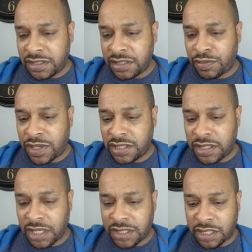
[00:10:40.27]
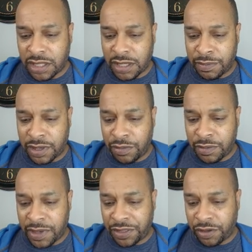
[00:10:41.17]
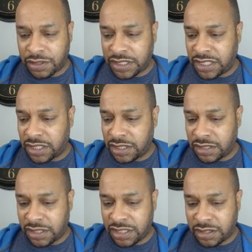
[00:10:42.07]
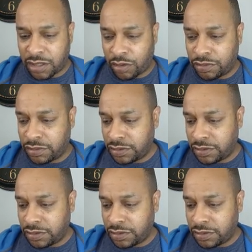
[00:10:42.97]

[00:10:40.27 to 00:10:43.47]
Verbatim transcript: let's just watch it and I tell you about what my thoughts is. Let's go.